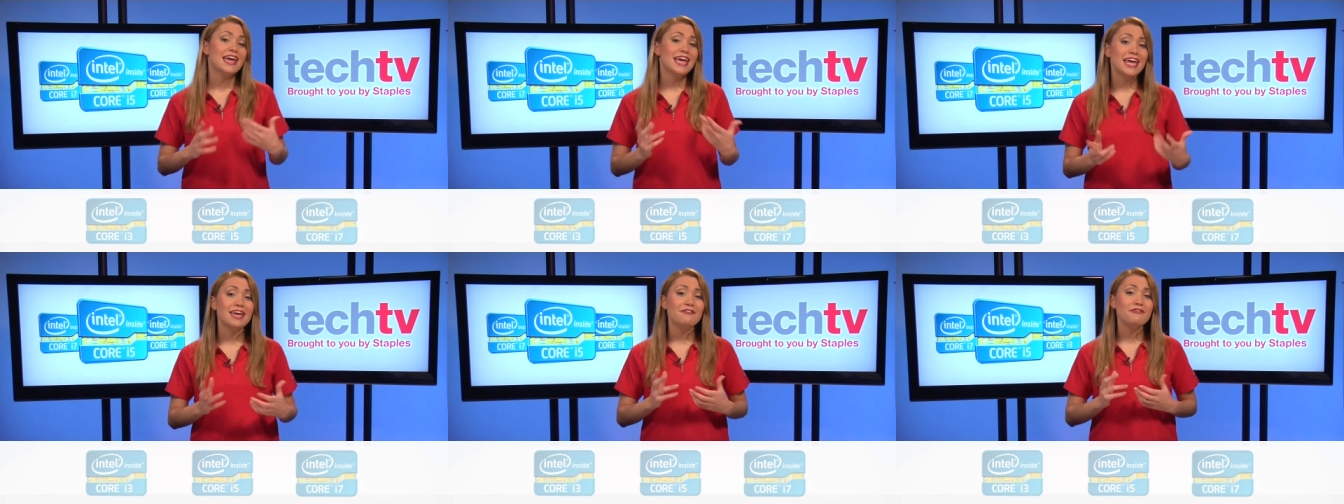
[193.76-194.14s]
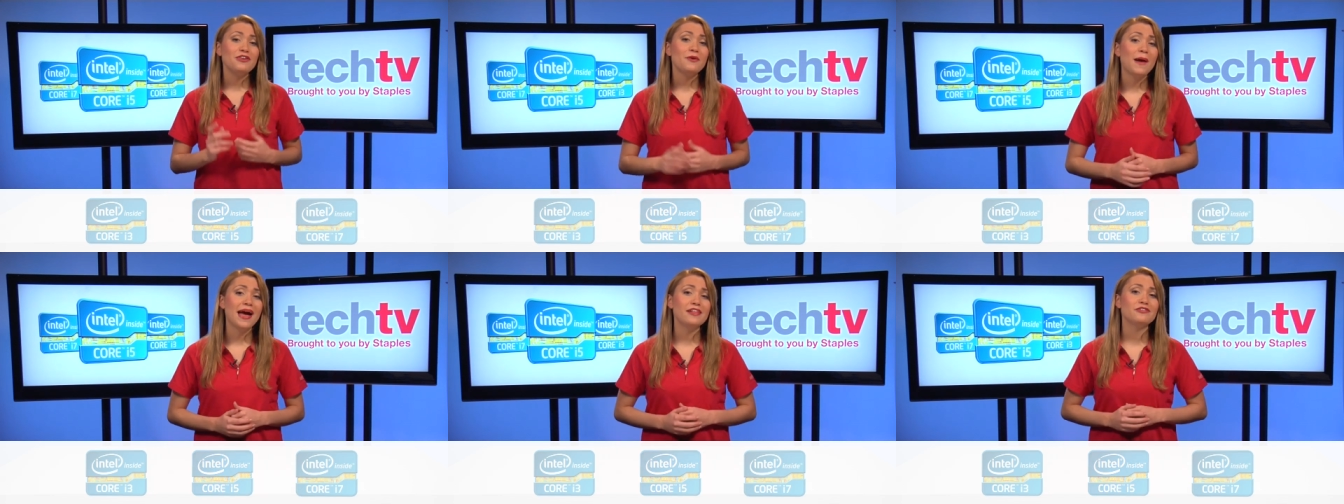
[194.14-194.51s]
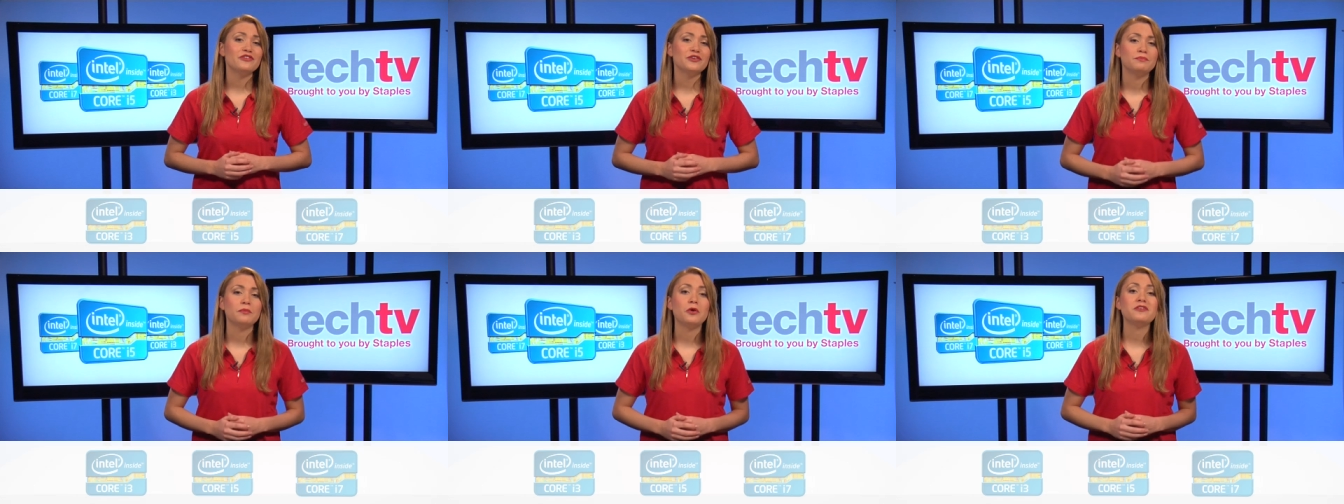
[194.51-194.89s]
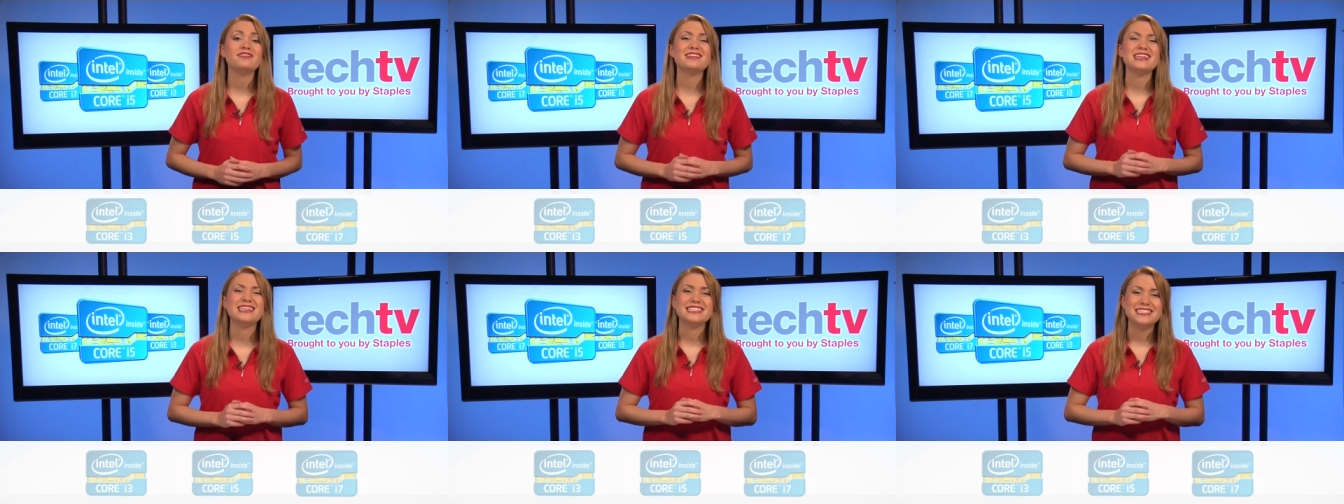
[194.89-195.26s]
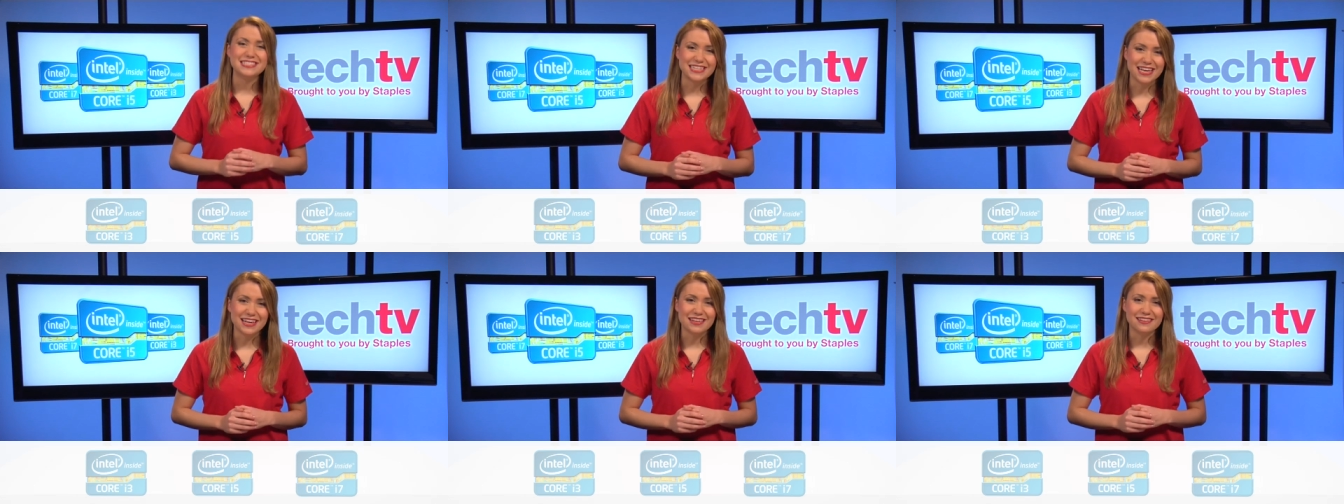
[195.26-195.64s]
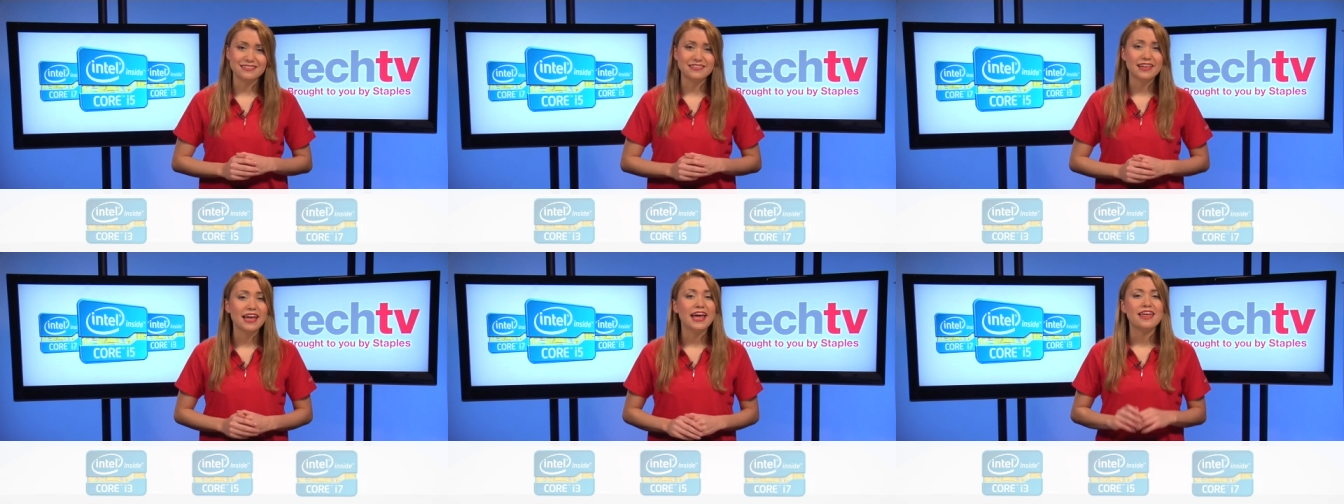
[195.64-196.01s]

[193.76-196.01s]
If you answered mostly C's,